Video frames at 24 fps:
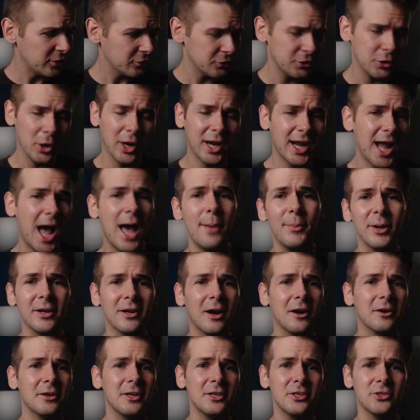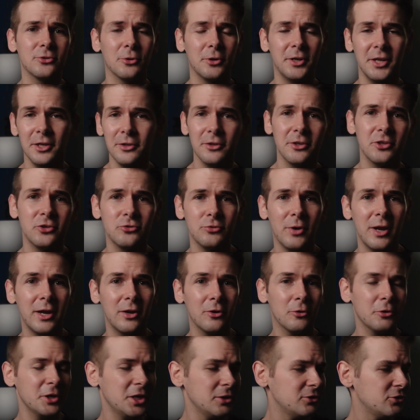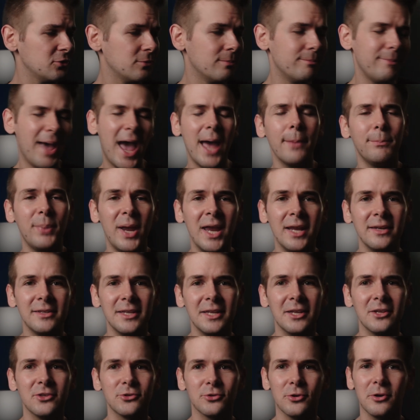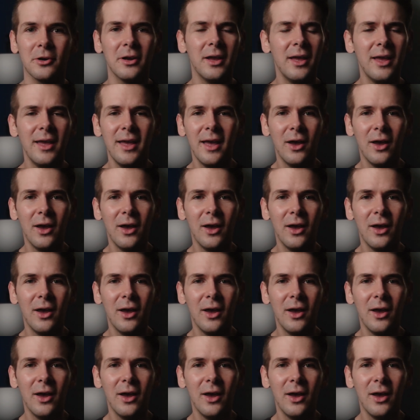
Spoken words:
you're a comic artist or an illustrator, or you do matte paintings or